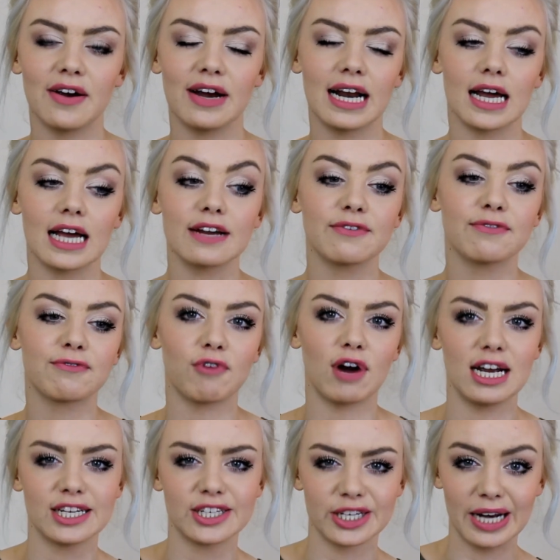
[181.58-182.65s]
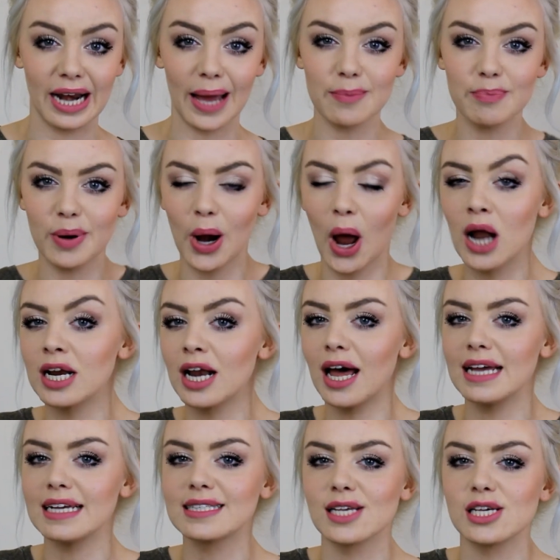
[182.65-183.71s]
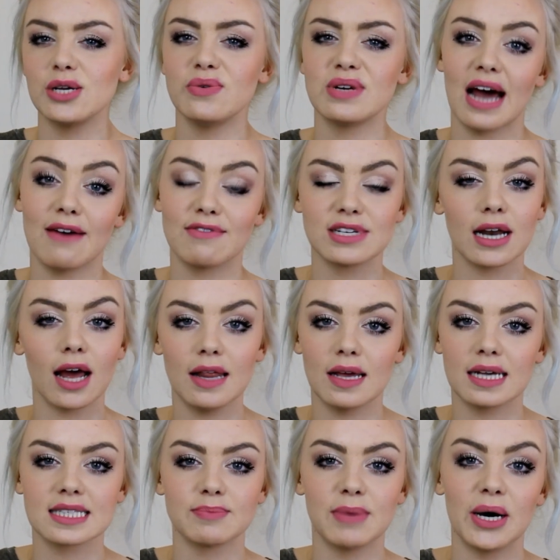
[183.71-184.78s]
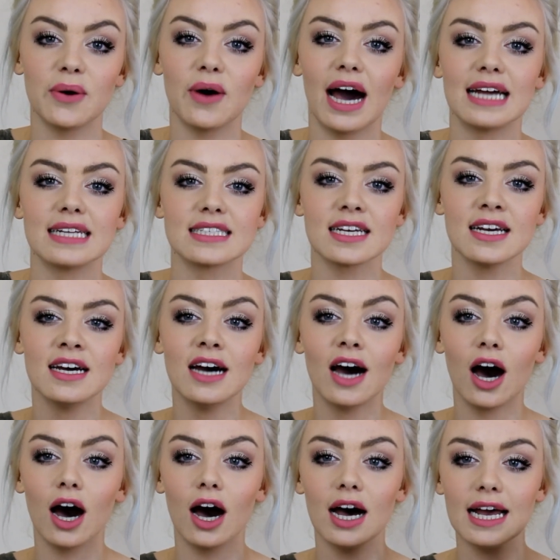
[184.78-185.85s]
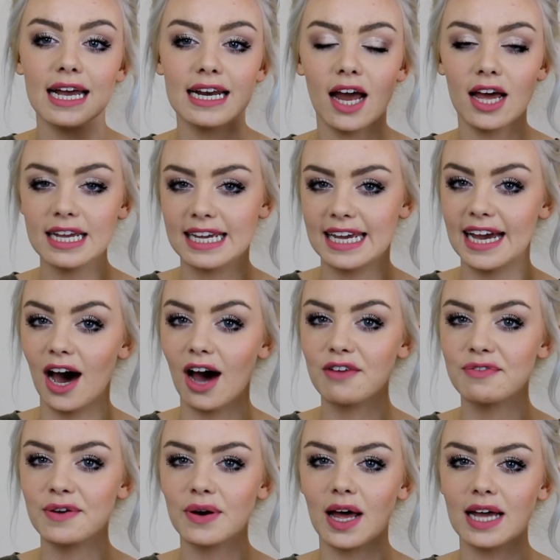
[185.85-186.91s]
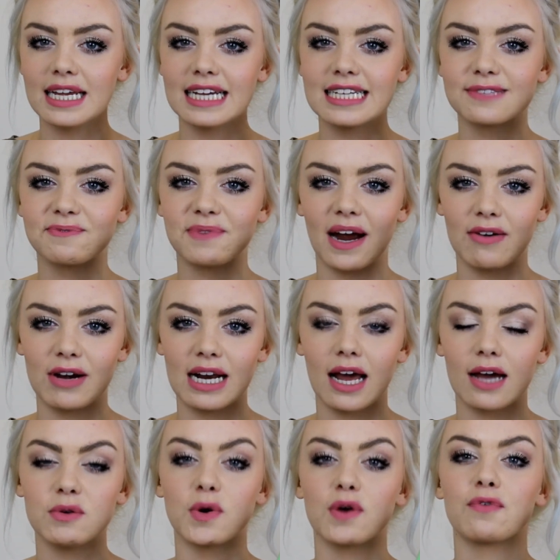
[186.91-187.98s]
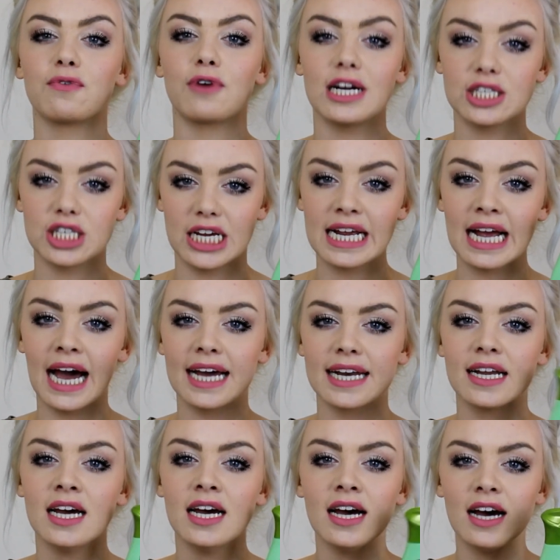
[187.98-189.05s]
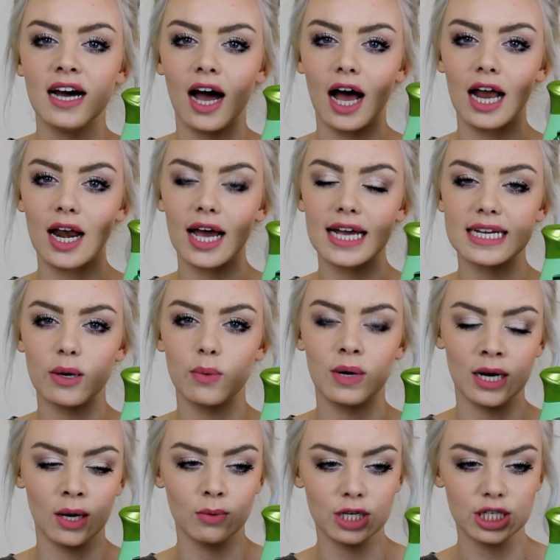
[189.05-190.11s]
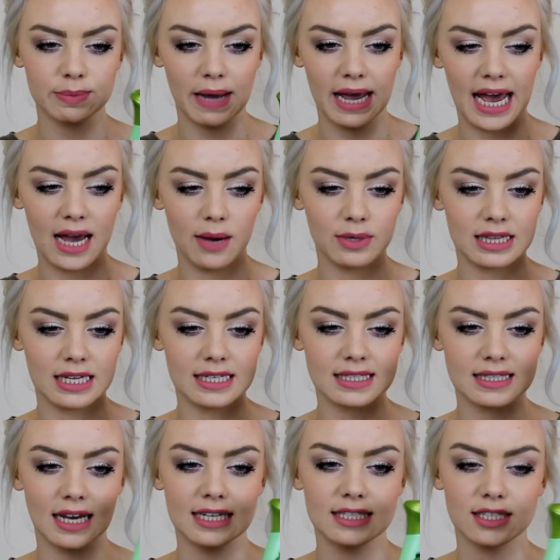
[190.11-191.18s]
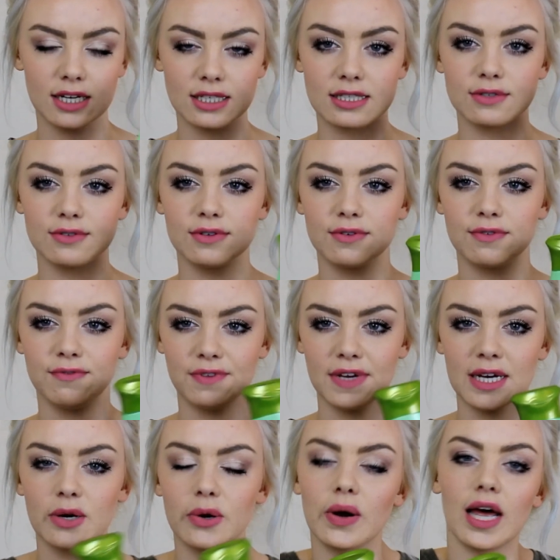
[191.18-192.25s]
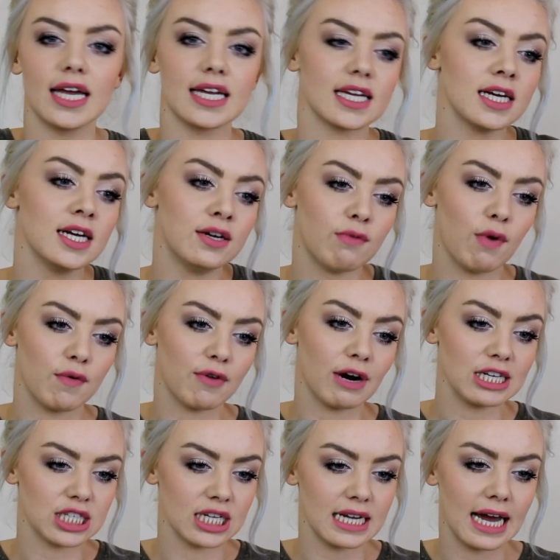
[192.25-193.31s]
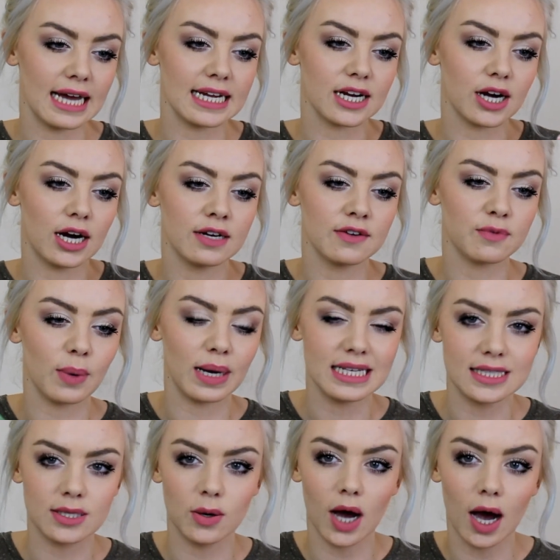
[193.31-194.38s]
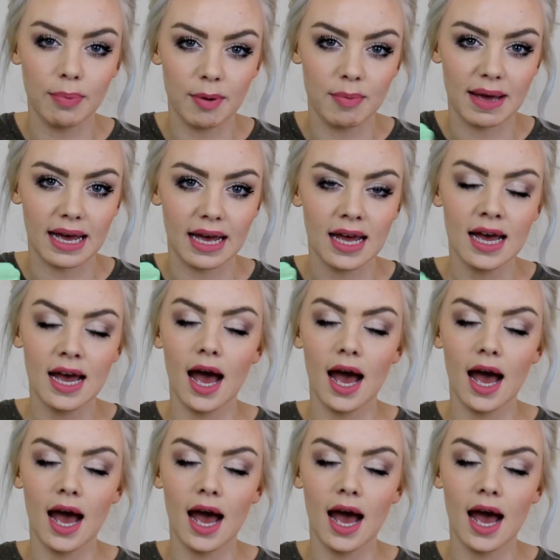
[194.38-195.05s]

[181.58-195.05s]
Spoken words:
very like fresh and like plant-like, so you would have to like that smell, and I like it. I feel like it's very like refreshing, and I like when I wash my hair with this that it does feel like refreshing and it kind of wakes you up a bit,